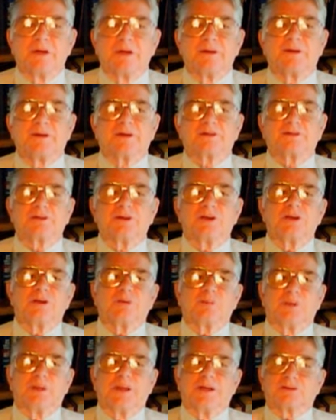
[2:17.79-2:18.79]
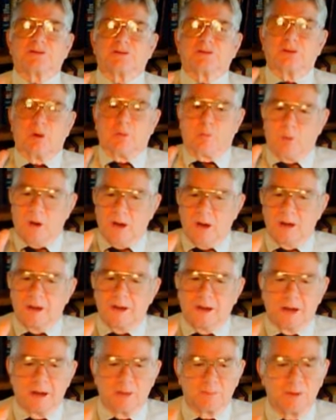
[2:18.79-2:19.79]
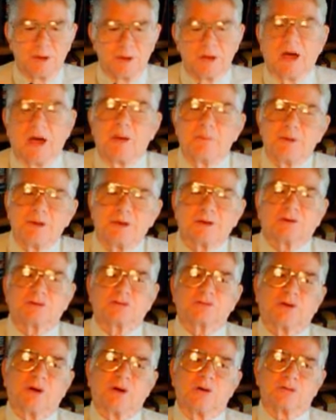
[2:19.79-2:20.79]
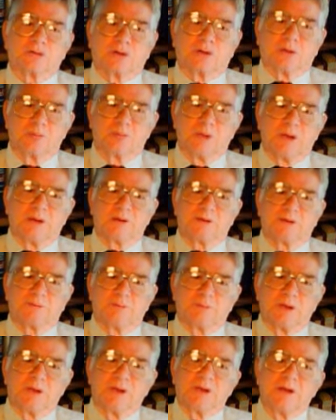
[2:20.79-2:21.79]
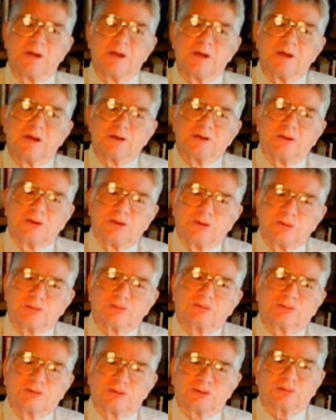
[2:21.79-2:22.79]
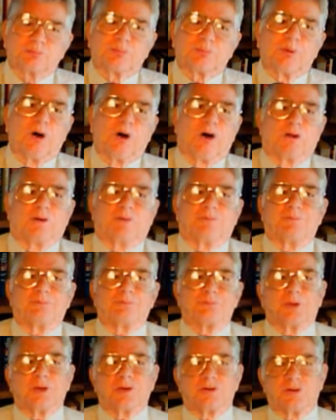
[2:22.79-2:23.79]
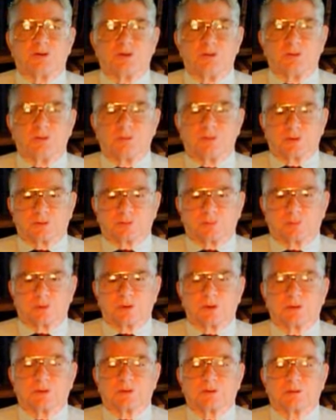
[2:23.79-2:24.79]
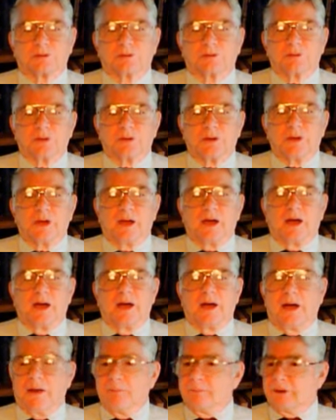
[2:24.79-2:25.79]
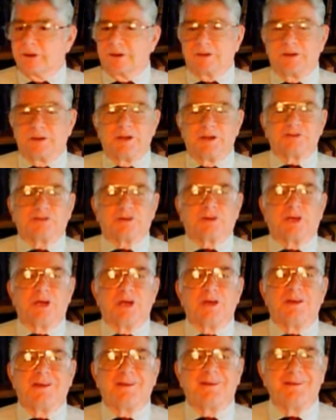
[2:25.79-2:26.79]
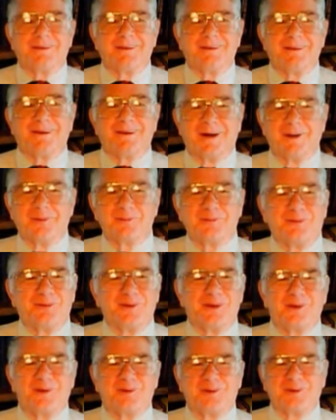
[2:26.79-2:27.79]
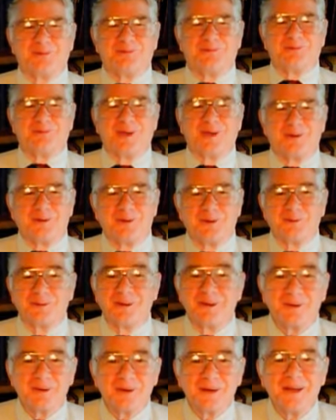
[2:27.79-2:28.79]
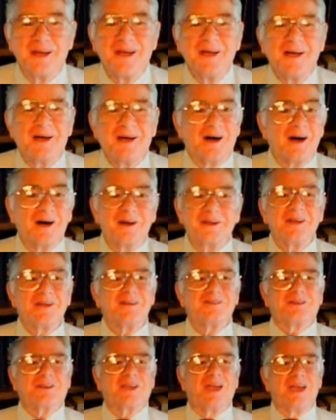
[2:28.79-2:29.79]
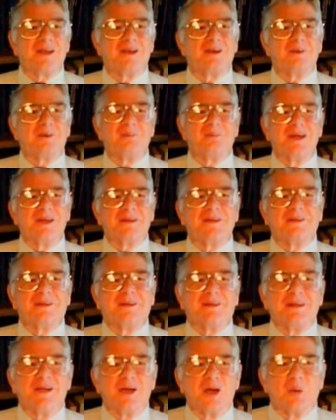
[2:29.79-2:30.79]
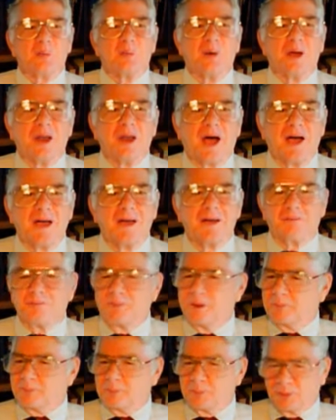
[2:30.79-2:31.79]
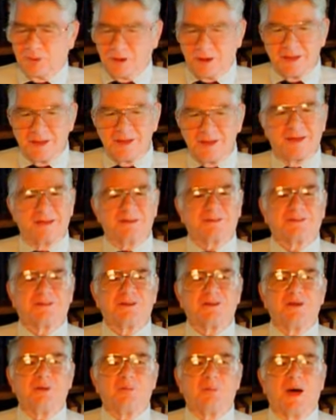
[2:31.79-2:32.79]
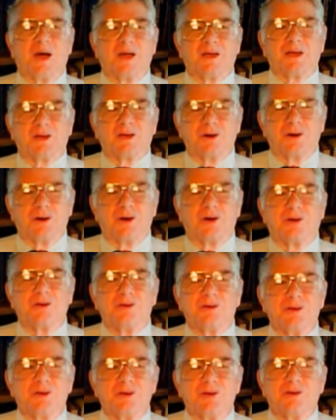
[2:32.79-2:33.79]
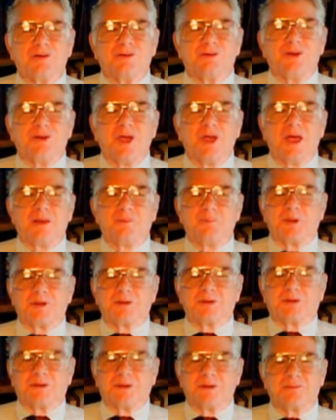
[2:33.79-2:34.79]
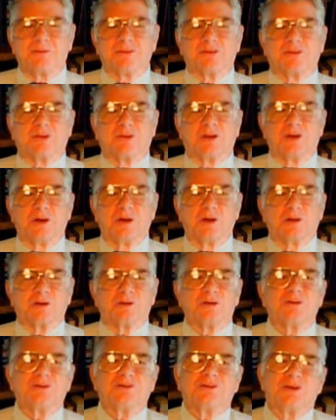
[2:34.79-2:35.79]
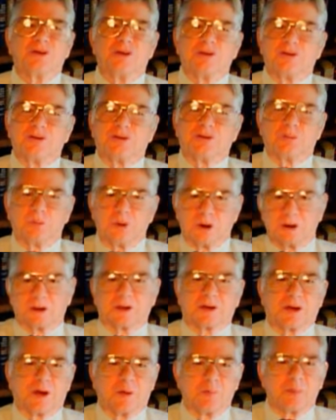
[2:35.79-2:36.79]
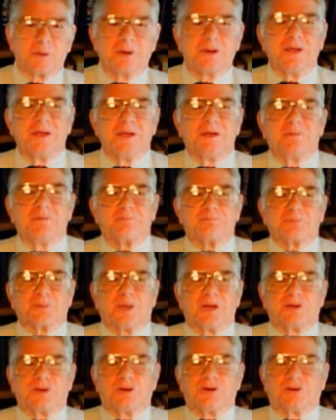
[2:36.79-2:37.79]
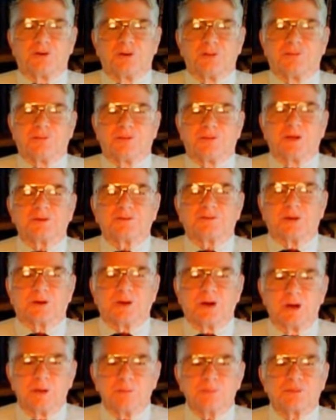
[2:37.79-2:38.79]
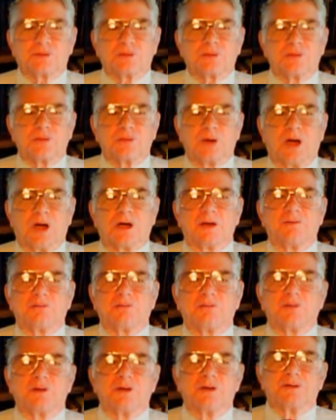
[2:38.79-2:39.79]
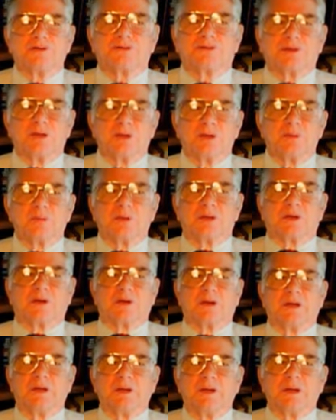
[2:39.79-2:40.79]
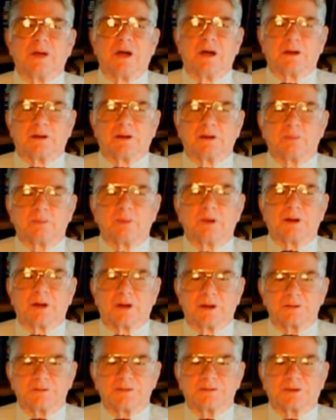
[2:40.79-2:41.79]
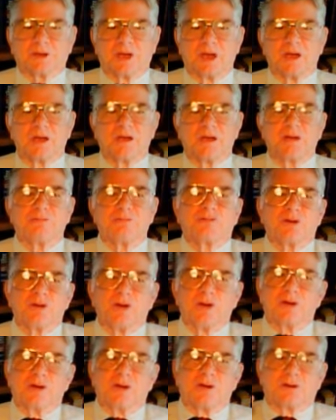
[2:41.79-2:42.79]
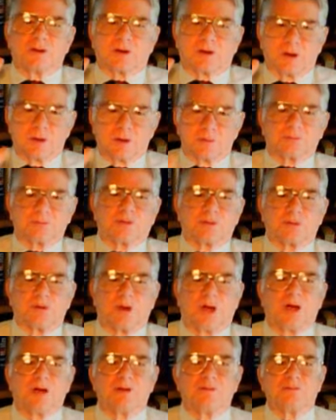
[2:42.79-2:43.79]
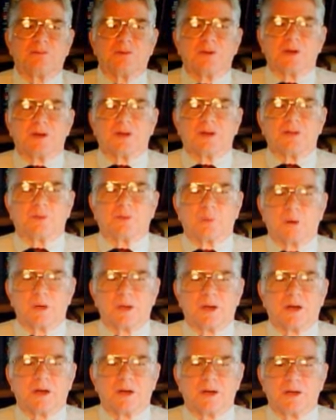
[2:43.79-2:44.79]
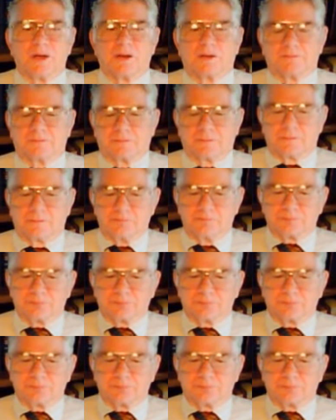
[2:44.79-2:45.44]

There doesn't need to be. That's not why I'm here. I'm here because God commanded me to use this spot to do this work. I'm an uneducated, very, very, very uneducated man. But I have been blessed by God and been given the knowledge to run a company, to do things, to come through life seemingly a little bit unscathed, to come through life the way I have.